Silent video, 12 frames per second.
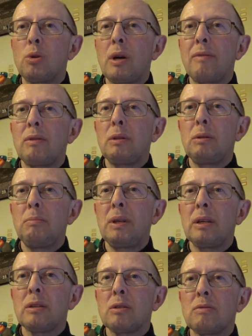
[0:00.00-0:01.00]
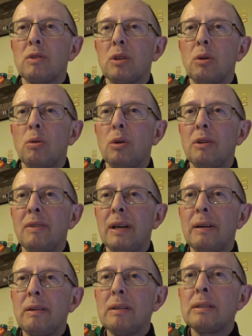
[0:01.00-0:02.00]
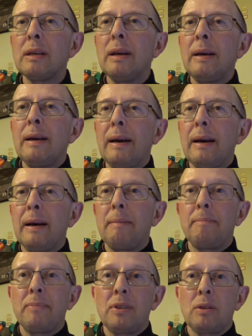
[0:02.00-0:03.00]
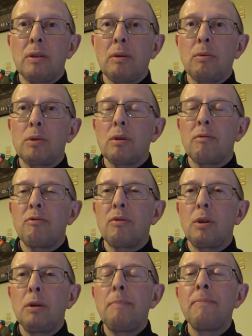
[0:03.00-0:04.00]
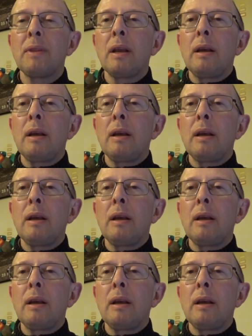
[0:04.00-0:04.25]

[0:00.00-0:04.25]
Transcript: to travel because of the coronavirus, and um, that was fun.